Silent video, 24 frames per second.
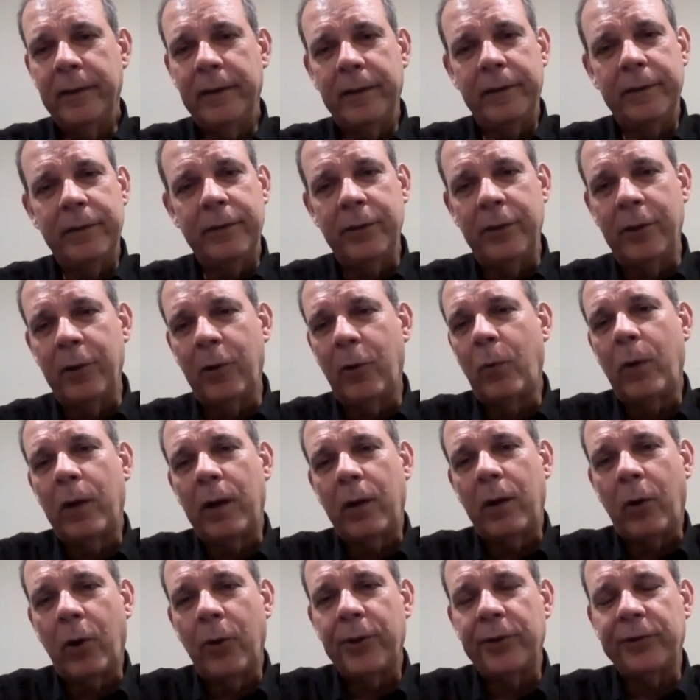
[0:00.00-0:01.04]
you know,
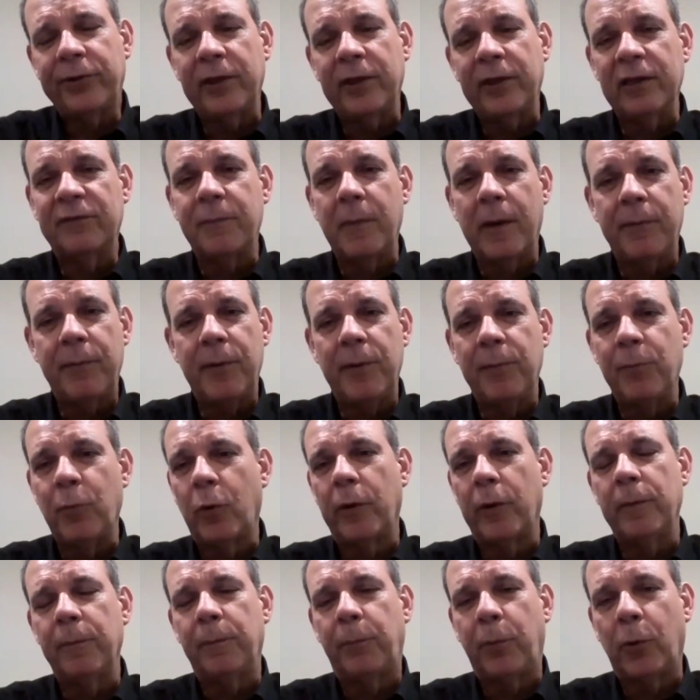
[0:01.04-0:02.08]
what other things may be
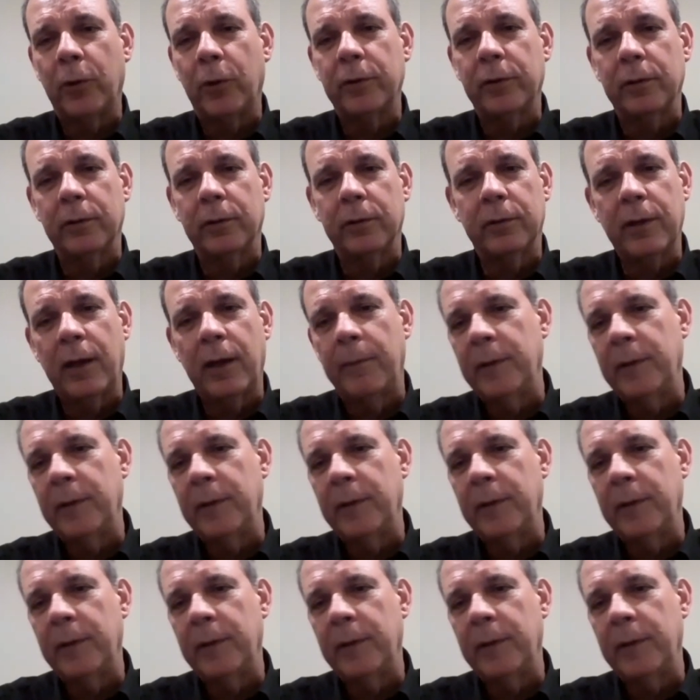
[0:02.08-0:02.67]
more important.